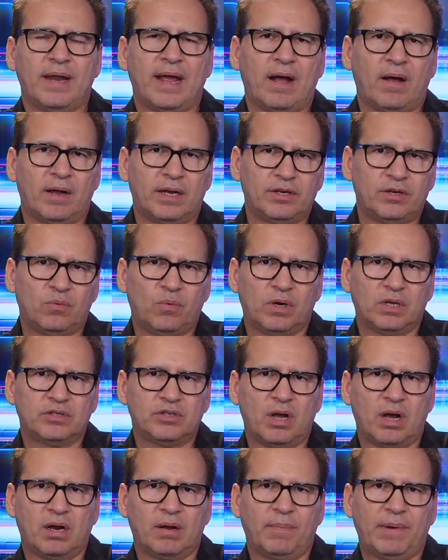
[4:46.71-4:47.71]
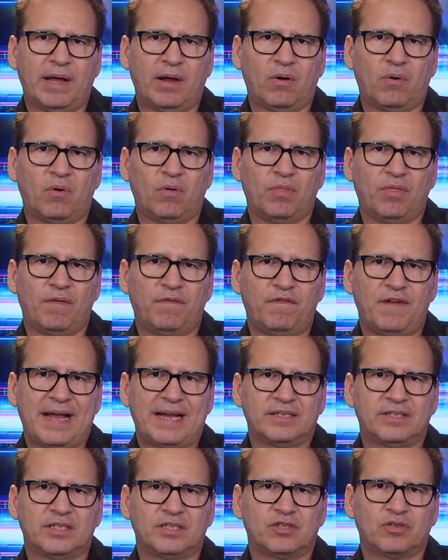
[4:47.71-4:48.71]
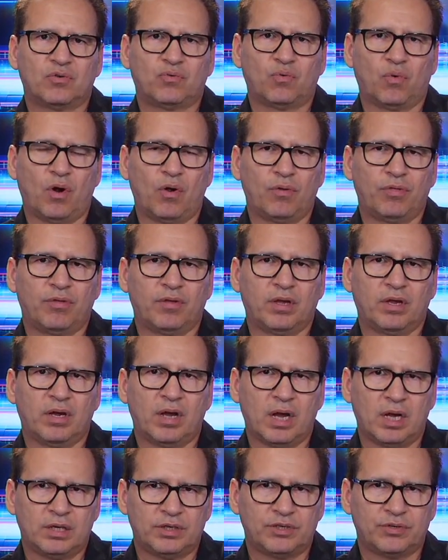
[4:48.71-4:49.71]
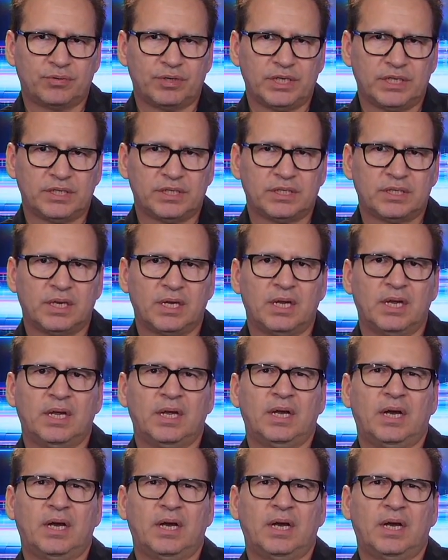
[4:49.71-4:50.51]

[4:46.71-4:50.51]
Now, I do want to talk about the fastest growth countries